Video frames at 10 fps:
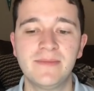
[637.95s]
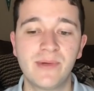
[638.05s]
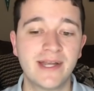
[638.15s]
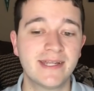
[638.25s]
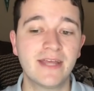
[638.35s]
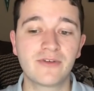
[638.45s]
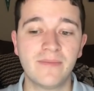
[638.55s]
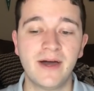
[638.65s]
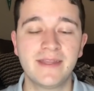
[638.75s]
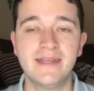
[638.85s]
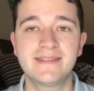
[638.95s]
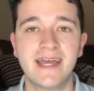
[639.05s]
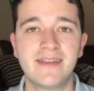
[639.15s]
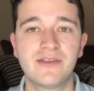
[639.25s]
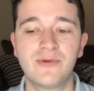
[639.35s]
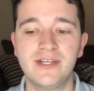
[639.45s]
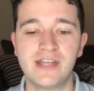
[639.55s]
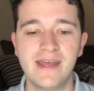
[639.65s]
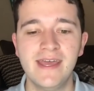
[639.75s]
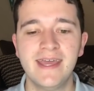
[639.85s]
Brandon Ingram, on his side of the
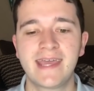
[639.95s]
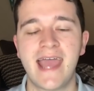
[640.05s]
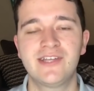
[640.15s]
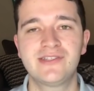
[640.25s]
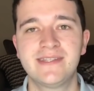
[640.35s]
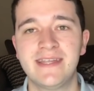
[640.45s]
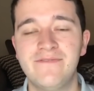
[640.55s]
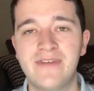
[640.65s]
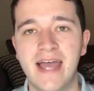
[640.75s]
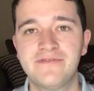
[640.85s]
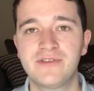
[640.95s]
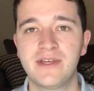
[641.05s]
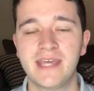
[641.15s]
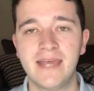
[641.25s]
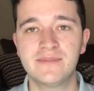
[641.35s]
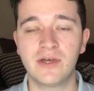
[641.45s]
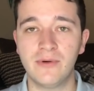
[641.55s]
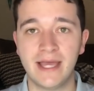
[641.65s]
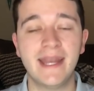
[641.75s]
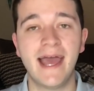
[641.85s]
equation, cashed this in 5 straight games. So
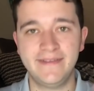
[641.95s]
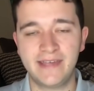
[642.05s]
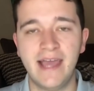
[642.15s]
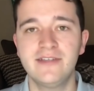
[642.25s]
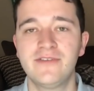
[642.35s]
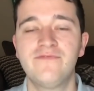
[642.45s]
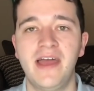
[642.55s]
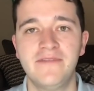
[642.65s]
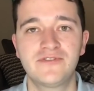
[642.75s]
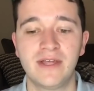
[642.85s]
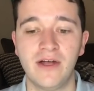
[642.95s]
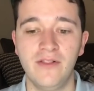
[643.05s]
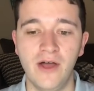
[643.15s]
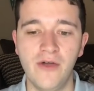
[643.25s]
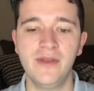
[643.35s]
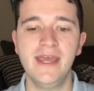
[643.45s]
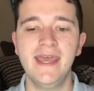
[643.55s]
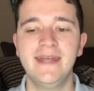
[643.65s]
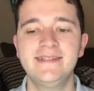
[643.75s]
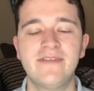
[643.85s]
it has cashed in 5 straight alone.
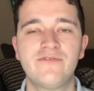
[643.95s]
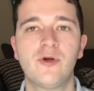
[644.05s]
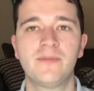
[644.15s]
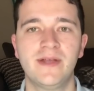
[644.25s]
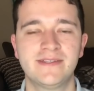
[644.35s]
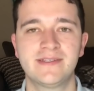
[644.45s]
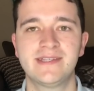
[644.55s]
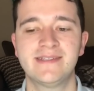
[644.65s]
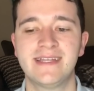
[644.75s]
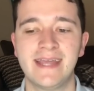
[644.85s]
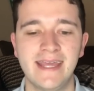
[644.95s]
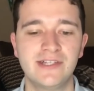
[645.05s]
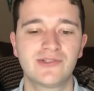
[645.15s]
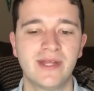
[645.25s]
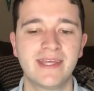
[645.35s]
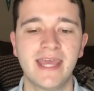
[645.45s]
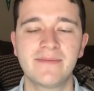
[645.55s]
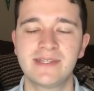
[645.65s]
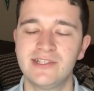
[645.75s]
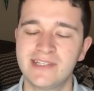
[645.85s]
And he's had 4-plus assists in 8 straight
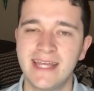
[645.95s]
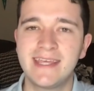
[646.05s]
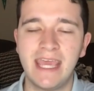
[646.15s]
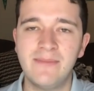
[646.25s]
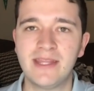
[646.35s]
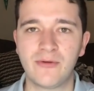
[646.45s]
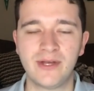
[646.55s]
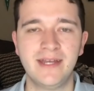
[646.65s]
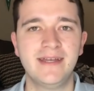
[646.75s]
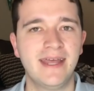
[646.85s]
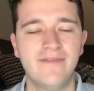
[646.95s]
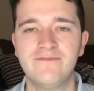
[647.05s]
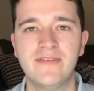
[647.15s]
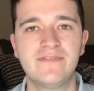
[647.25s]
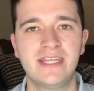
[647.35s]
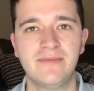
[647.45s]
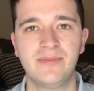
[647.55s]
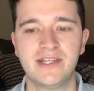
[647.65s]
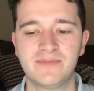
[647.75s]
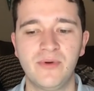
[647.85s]
games. He just had a game in there where he didn't hit
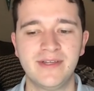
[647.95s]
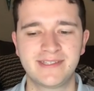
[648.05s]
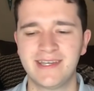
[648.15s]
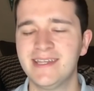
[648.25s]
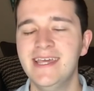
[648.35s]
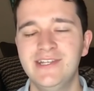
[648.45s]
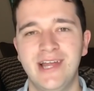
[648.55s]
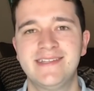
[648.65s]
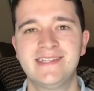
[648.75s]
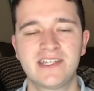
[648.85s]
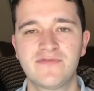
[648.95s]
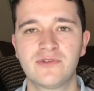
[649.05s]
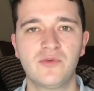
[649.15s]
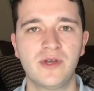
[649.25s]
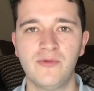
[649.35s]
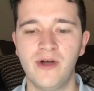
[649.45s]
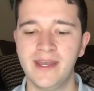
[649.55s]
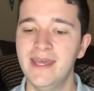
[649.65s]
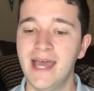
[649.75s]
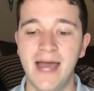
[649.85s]
15-plus points because he shot 6 for 21.
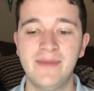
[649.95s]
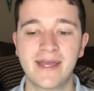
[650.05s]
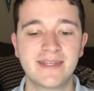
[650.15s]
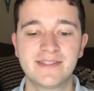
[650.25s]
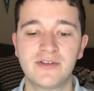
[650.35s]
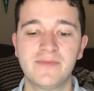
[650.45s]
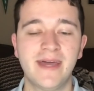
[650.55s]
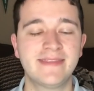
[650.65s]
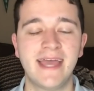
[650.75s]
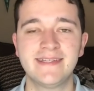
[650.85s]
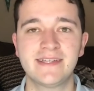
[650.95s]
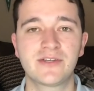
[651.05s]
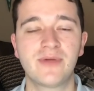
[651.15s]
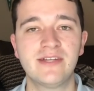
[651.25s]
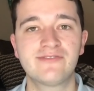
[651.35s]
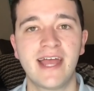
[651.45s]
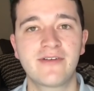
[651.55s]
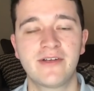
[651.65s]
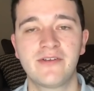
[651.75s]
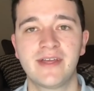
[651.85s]
I'm not concerned about that. He's had a great track
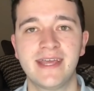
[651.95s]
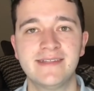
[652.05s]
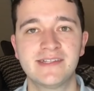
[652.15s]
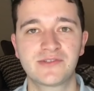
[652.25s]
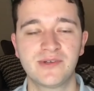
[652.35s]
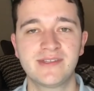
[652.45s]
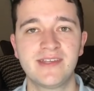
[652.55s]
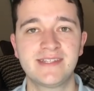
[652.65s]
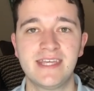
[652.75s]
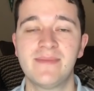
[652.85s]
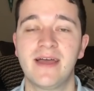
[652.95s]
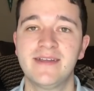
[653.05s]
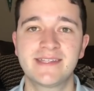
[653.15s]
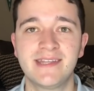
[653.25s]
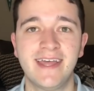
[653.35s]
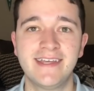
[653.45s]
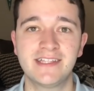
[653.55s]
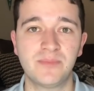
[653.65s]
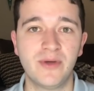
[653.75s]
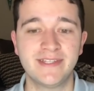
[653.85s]
record against this Grizzlies team. I honestly like
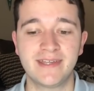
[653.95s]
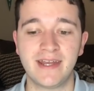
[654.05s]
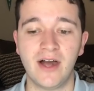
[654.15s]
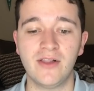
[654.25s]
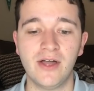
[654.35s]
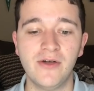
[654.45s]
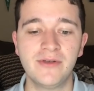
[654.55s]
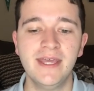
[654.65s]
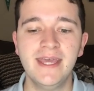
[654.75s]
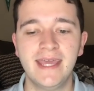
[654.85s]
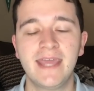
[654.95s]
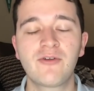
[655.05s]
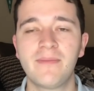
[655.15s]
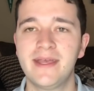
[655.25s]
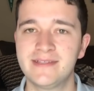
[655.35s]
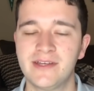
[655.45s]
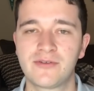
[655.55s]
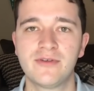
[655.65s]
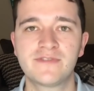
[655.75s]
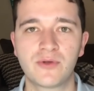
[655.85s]
his points line alone. Ingram is in a
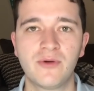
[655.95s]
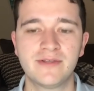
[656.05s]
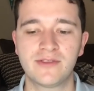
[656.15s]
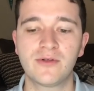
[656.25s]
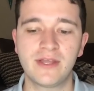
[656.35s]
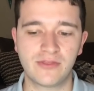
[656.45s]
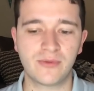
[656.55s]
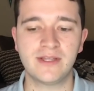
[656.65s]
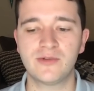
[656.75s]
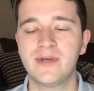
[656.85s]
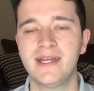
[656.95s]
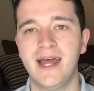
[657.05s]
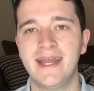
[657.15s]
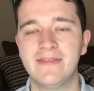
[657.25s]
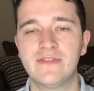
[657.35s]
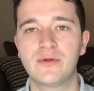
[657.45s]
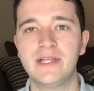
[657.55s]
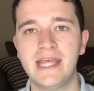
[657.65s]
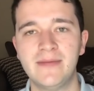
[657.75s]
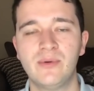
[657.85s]
groove, scoring 33, 29, and
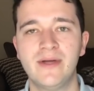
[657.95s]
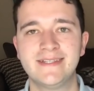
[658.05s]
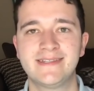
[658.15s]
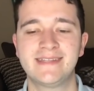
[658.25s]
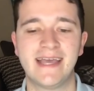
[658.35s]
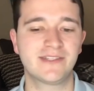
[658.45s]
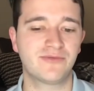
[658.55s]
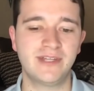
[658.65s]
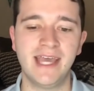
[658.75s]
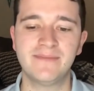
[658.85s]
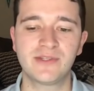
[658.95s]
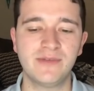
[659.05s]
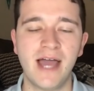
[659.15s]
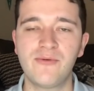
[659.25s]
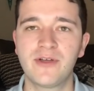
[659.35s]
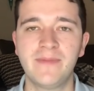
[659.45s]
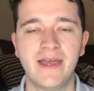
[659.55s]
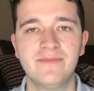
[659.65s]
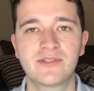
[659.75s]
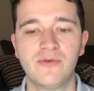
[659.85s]
38 points his last 3 games. So not worried about
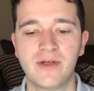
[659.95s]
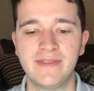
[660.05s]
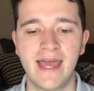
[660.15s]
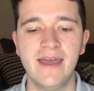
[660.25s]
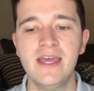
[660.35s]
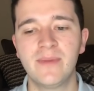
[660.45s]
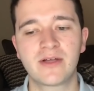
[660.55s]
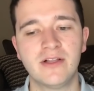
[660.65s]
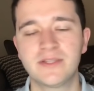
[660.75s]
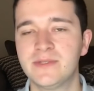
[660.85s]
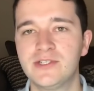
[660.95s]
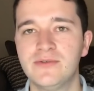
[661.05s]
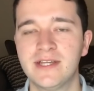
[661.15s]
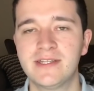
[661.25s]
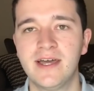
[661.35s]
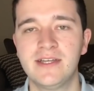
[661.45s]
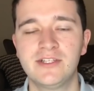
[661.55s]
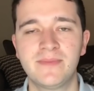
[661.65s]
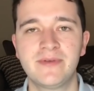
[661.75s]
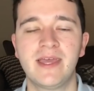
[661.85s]
him scoring that. McCollum's been shooting a ton. He
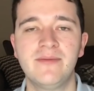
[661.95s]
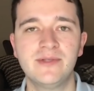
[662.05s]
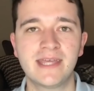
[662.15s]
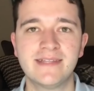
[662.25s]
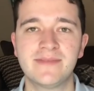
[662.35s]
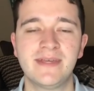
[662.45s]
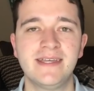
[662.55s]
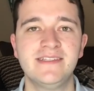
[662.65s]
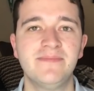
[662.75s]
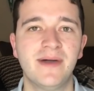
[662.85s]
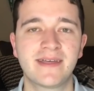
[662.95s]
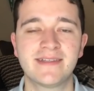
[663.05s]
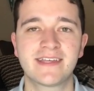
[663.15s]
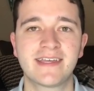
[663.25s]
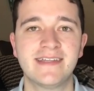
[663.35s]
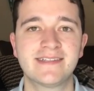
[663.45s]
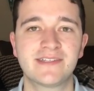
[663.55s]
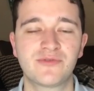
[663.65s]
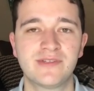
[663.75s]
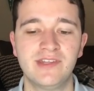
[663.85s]
should be able to get some easy buckets against
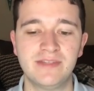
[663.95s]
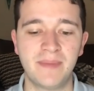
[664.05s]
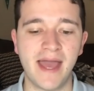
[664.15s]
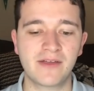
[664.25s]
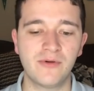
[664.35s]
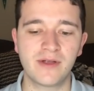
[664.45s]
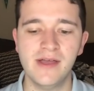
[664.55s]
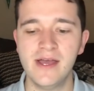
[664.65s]
this Grizzlies backcourt.